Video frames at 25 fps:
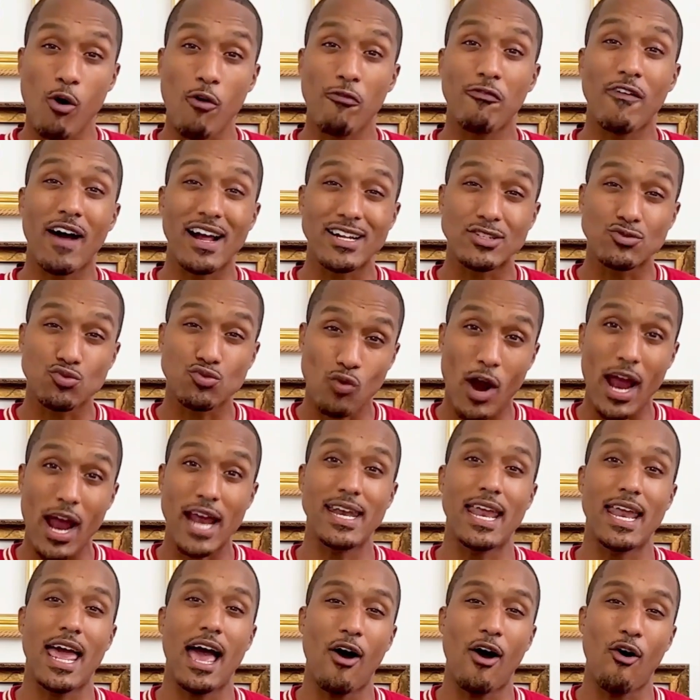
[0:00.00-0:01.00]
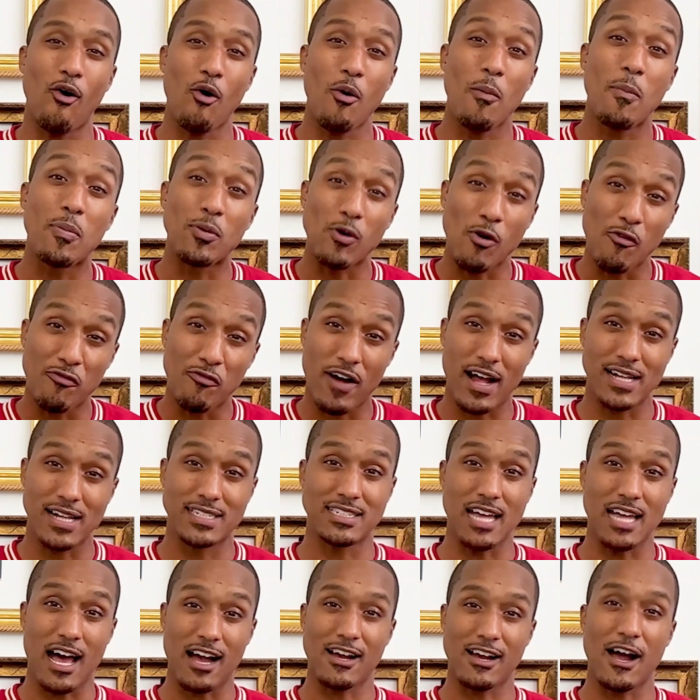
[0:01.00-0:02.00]
Prophytes right now,
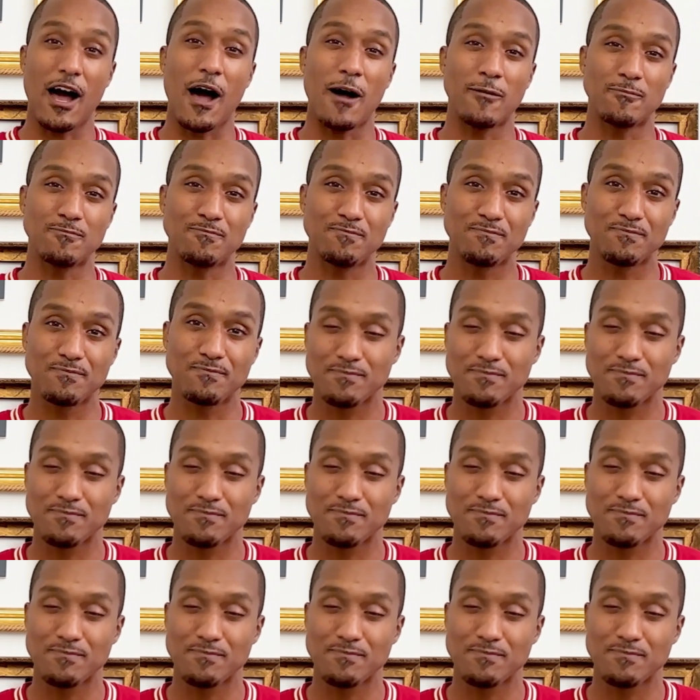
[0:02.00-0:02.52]
prophytes.com.